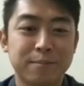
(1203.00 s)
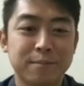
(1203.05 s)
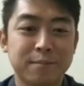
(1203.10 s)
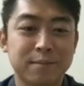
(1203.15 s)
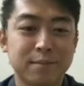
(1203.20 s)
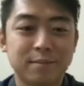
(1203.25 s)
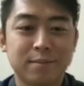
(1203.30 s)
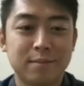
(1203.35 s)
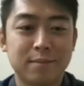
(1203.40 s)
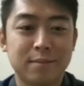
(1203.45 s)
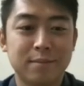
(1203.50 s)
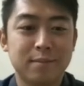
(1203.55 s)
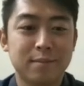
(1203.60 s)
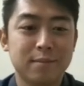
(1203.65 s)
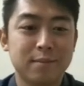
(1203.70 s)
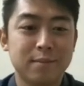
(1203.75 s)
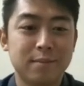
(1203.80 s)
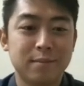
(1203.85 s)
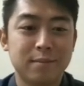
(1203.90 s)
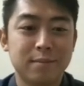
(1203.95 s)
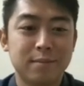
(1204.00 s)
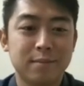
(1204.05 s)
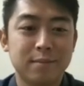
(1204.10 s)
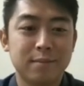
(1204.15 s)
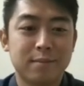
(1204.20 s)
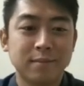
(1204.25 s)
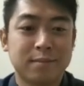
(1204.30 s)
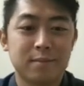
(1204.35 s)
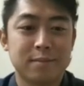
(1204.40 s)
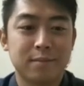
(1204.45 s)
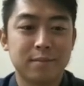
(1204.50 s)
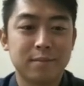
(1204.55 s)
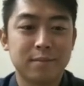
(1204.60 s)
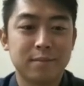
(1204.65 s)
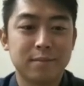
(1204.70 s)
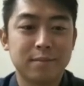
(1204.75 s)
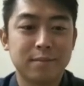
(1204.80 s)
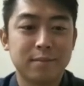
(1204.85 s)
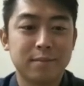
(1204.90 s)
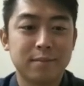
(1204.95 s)

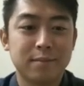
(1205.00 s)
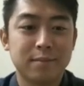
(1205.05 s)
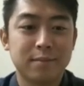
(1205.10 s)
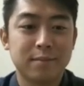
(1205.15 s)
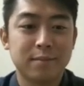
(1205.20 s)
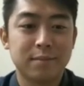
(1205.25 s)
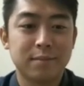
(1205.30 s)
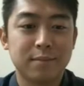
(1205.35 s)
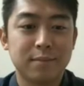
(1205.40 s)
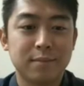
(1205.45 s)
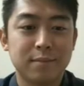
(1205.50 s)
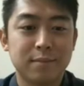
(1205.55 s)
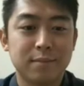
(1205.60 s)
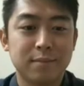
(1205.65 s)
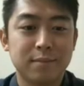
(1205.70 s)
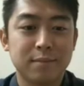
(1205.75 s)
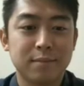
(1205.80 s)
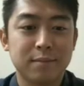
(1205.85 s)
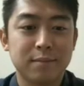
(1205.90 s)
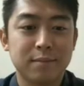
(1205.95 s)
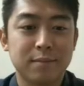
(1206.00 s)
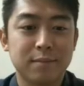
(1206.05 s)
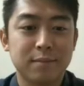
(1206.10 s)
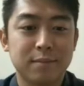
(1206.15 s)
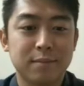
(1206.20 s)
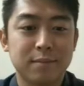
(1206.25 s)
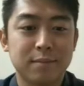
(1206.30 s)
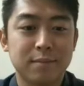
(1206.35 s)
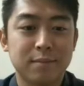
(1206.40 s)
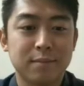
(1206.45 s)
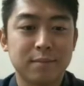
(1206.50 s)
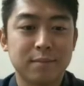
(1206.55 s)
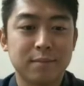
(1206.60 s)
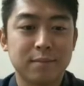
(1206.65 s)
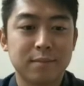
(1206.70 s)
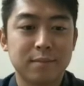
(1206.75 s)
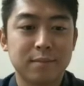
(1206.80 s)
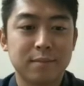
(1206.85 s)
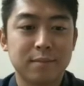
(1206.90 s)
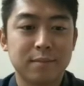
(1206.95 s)

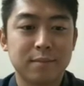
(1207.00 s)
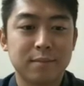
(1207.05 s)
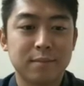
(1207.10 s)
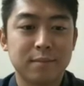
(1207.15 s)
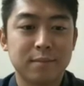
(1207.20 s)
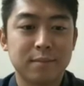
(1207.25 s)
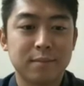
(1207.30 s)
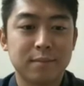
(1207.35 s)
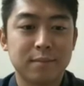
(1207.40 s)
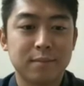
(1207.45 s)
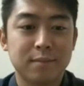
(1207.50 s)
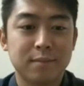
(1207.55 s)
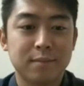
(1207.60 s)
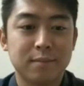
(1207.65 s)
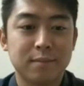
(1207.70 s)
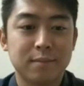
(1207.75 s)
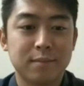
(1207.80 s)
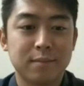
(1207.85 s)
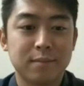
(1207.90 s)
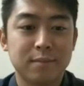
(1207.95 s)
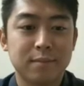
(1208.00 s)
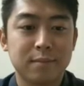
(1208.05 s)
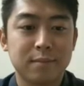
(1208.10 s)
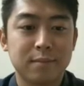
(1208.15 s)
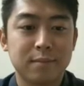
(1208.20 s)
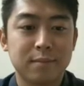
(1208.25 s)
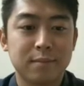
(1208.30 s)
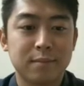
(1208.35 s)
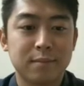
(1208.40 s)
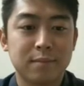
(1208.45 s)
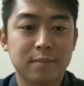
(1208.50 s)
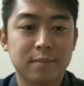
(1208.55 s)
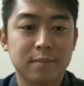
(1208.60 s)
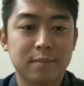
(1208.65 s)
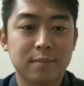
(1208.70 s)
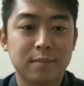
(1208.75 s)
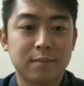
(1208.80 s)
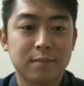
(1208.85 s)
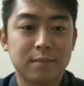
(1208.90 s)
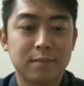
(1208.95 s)

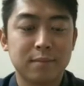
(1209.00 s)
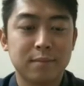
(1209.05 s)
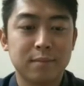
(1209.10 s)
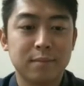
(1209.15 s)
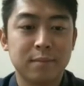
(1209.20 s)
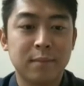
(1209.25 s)
The person shown says nothing.